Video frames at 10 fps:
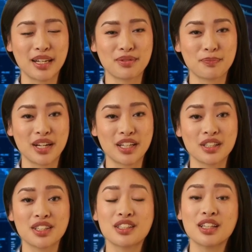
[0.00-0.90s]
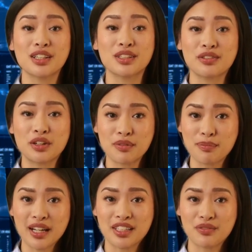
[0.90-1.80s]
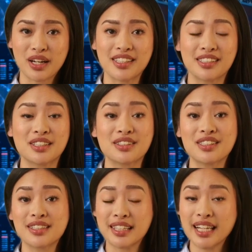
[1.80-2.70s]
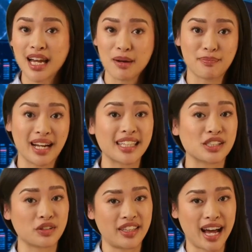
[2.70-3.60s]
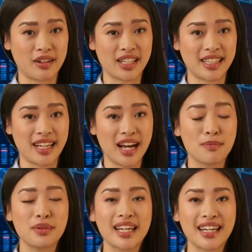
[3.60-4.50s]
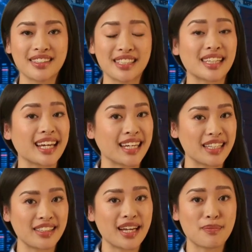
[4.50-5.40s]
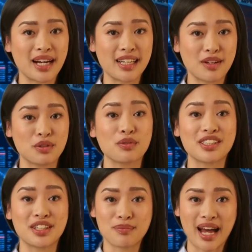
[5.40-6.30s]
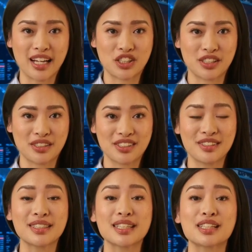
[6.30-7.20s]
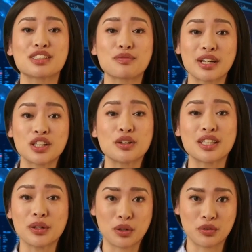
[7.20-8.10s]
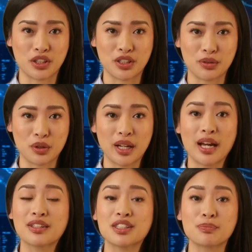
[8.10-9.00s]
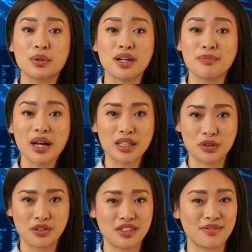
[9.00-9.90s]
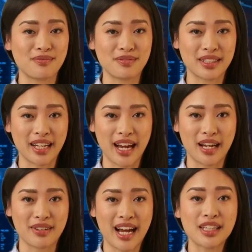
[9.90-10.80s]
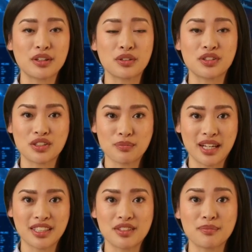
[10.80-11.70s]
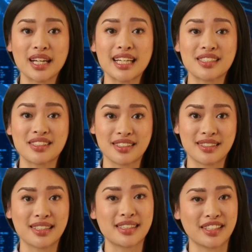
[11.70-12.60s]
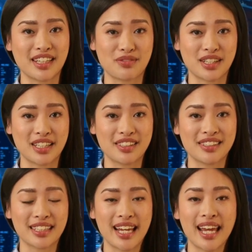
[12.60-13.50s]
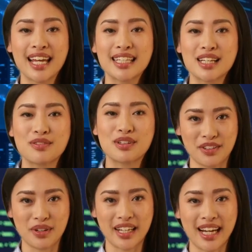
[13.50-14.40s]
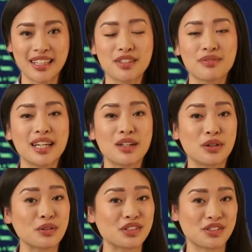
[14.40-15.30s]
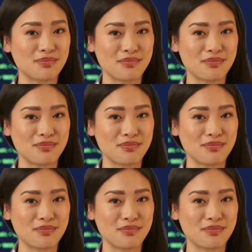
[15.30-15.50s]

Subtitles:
The bigger concern, third-party devices. Many use outdated AirPlay SDKs and might never receive patches, especially older or unsupported models. That includes smart displays, TVs, and even some connected vehicles.